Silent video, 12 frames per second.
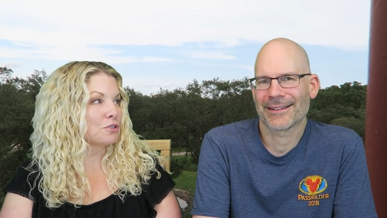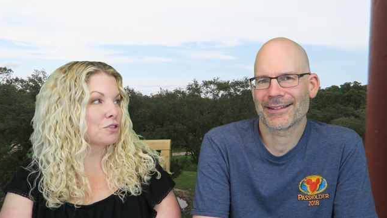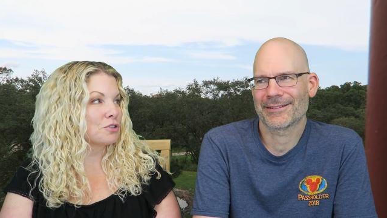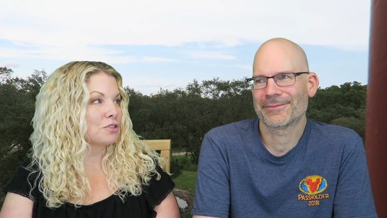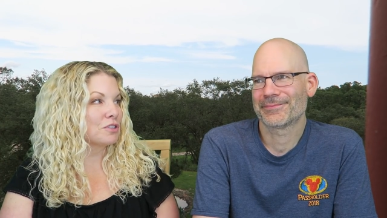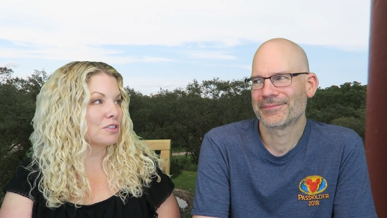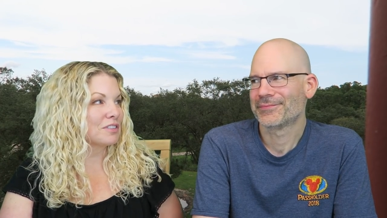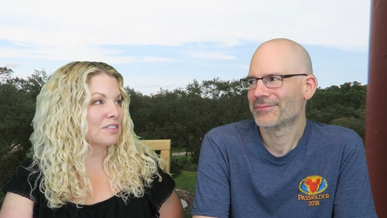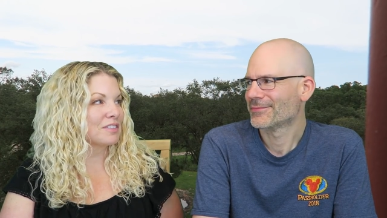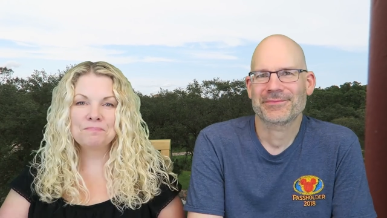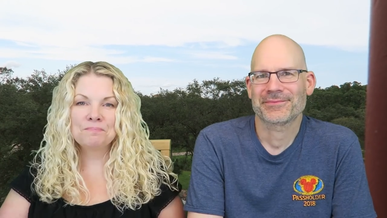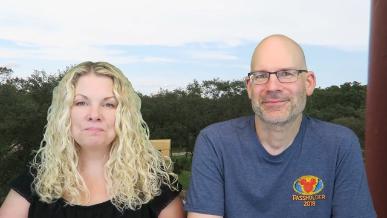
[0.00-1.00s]
Speaker 1: for sure.
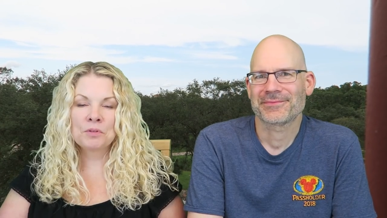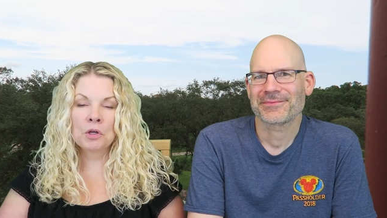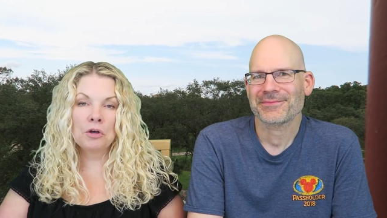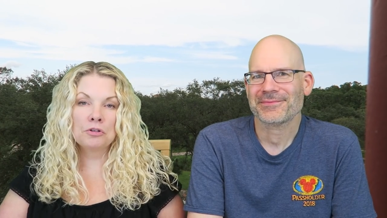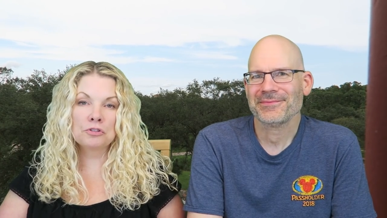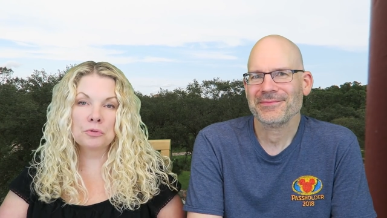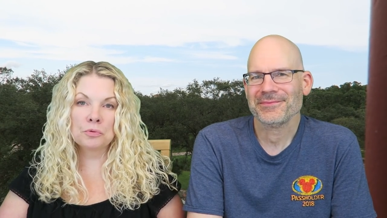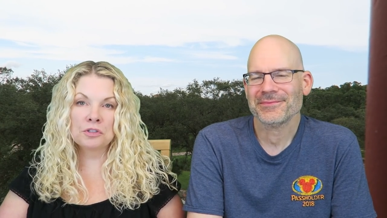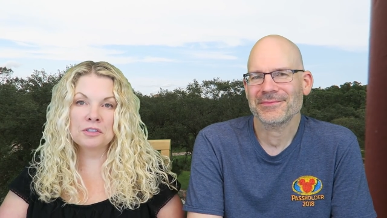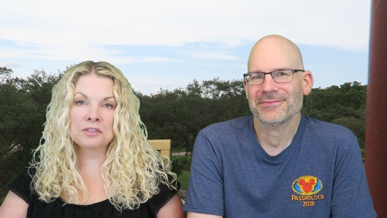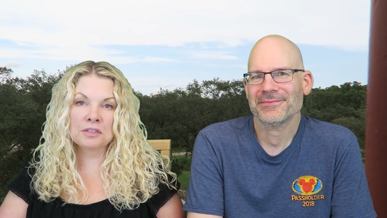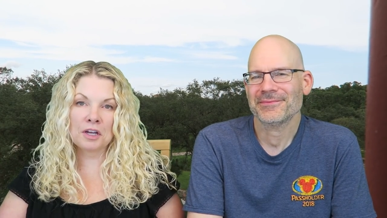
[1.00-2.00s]
Also,
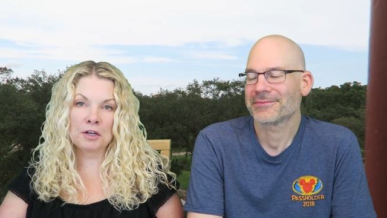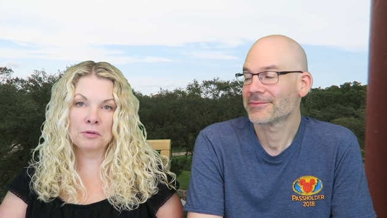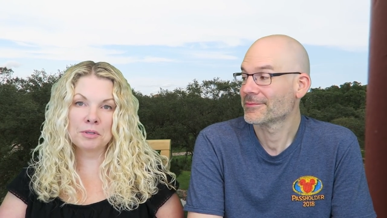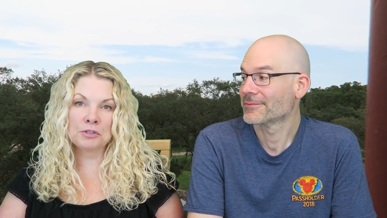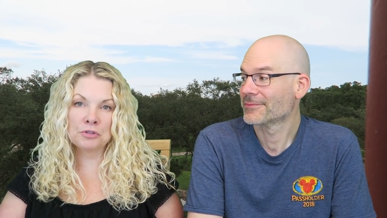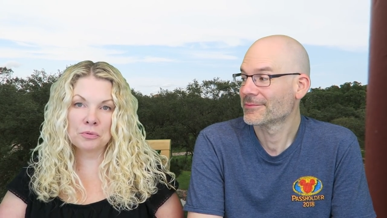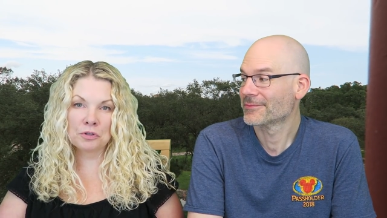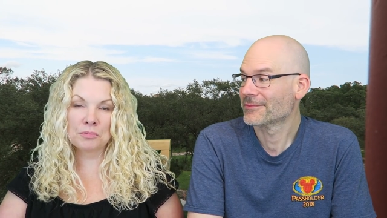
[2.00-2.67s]
one last item I do